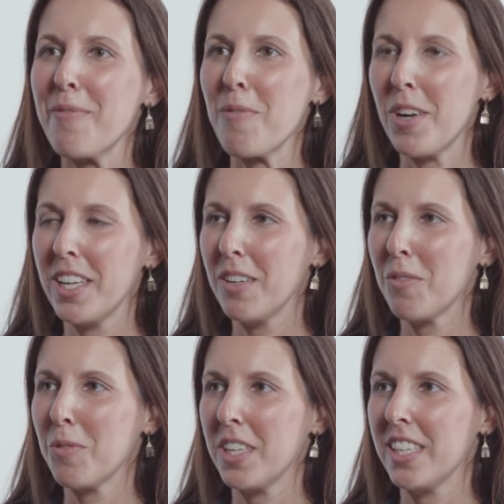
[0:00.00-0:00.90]
One
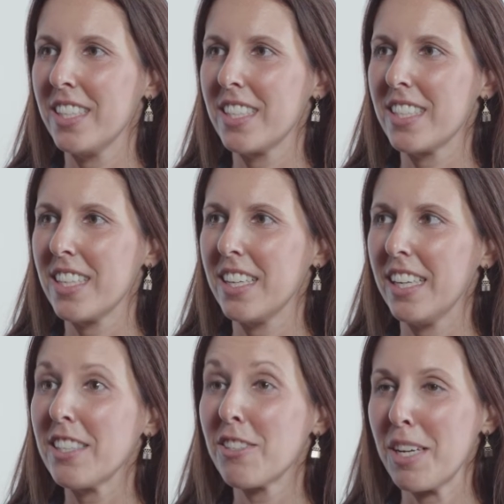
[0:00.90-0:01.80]
was
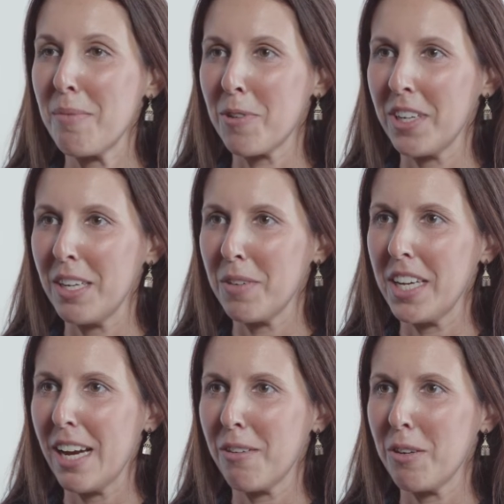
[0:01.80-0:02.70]
yesterday morning when
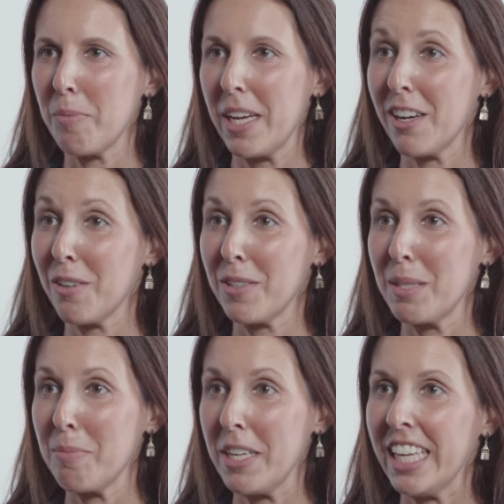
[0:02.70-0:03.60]
Howard Behar was
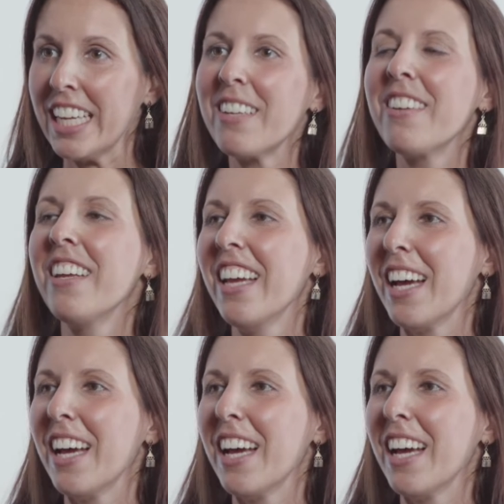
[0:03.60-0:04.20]
speaking.